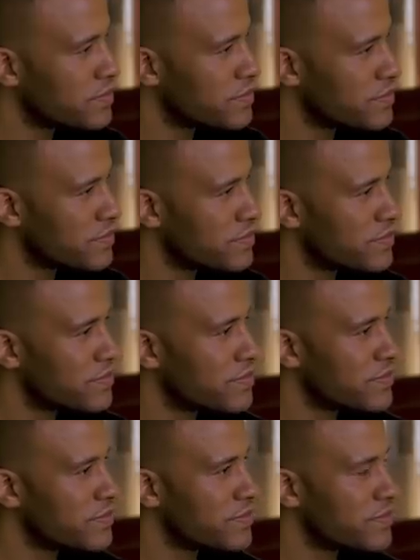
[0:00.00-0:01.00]

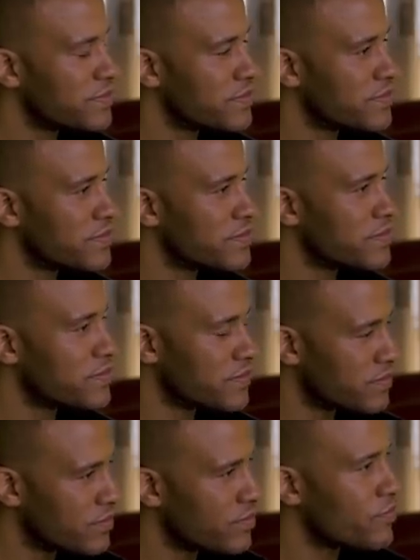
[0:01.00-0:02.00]

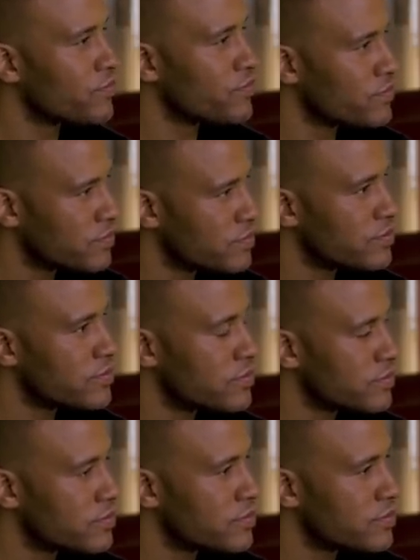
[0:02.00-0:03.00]

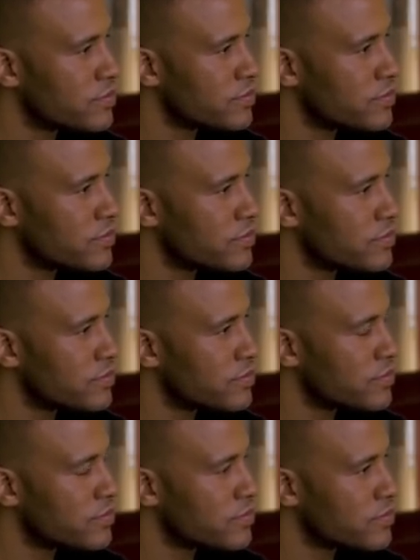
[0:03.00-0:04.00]

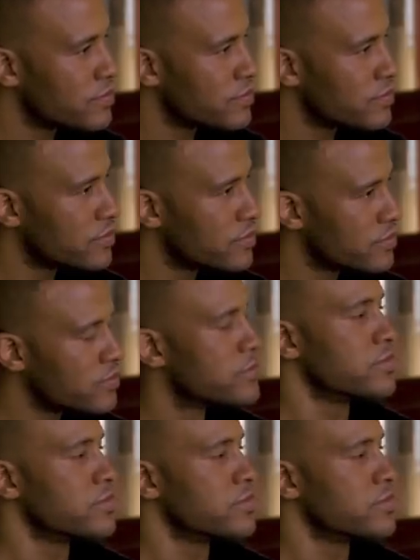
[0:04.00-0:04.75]
[no speech]